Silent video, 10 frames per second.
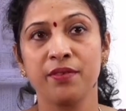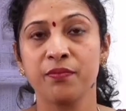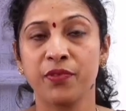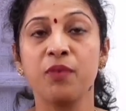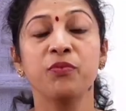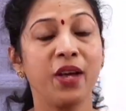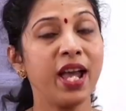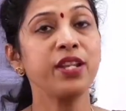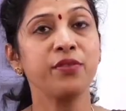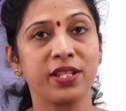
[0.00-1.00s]
From
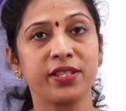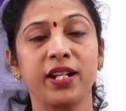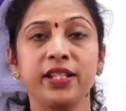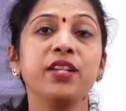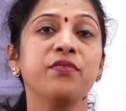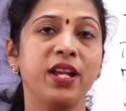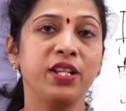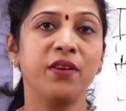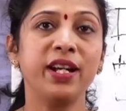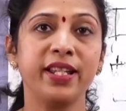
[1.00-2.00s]
where you are starting when
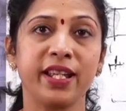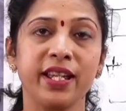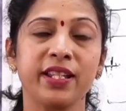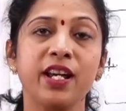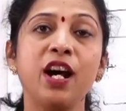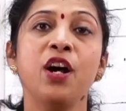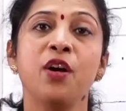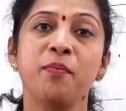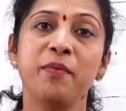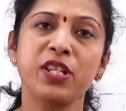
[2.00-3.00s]
you are taking the
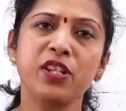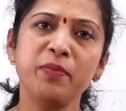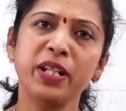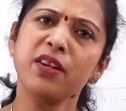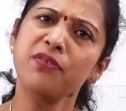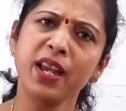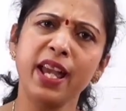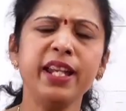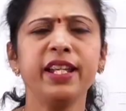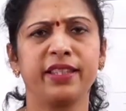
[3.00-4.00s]
measurement of
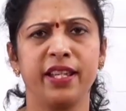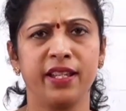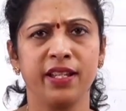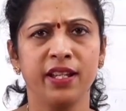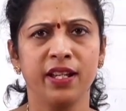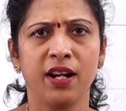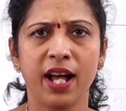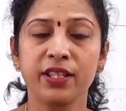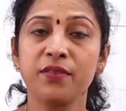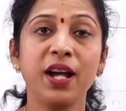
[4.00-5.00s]
anything.
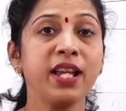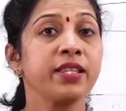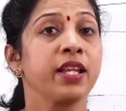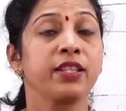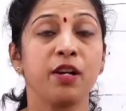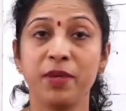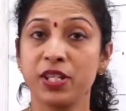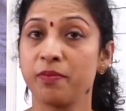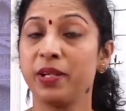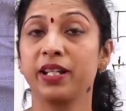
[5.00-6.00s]
Otherwise, the
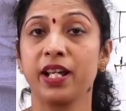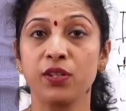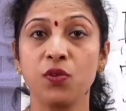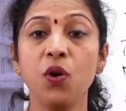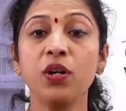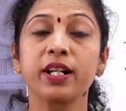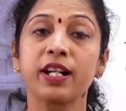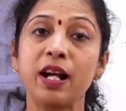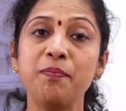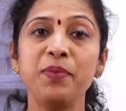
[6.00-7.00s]
measurement can go
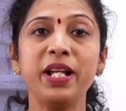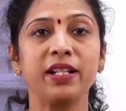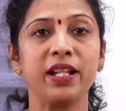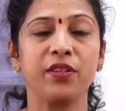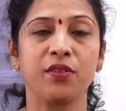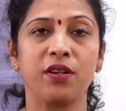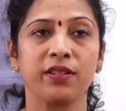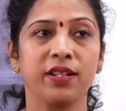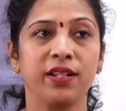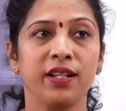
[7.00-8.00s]
completely wrong.
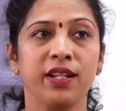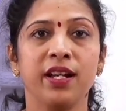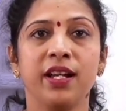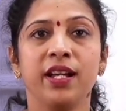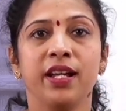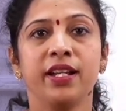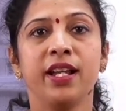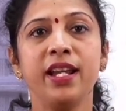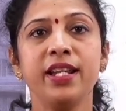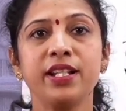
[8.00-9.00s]

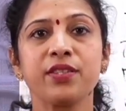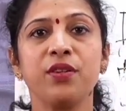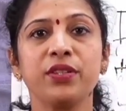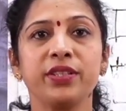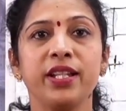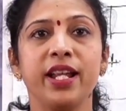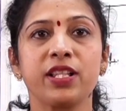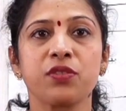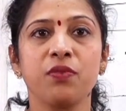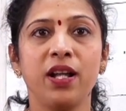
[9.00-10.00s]
Now let's go to the
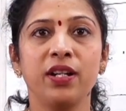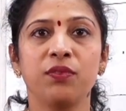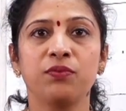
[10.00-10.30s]
next one.